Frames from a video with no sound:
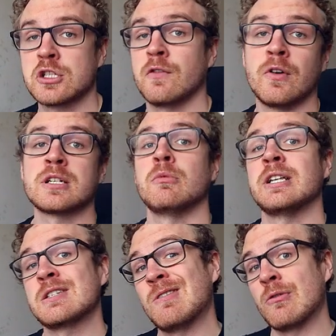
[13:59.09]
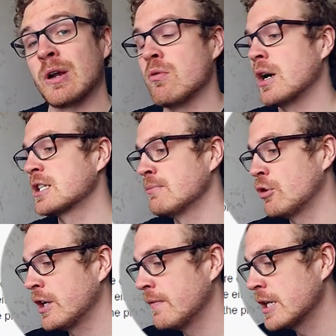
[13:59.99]
So for example, this one requires a
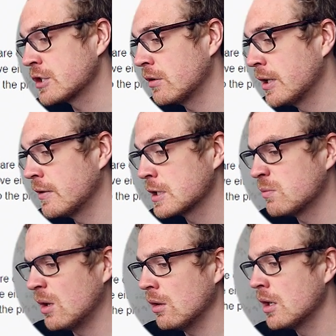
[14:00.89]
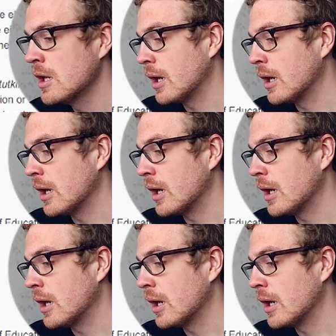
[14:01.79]
motivation letter as well.